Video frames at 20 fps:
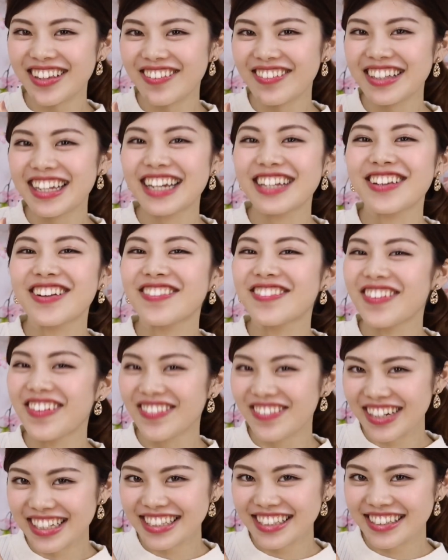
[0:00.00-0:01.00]
Now I'll
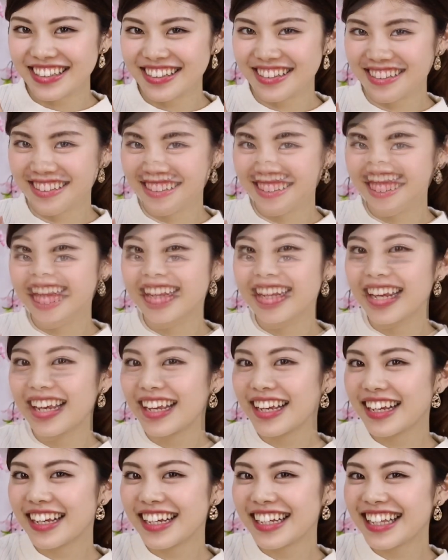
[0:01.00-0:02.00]
taste it.
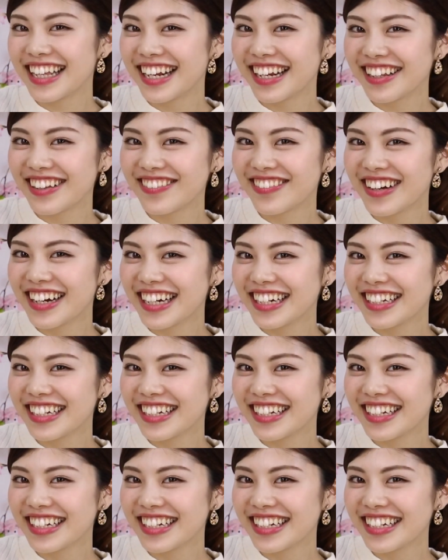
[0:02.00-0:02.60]
See you next time.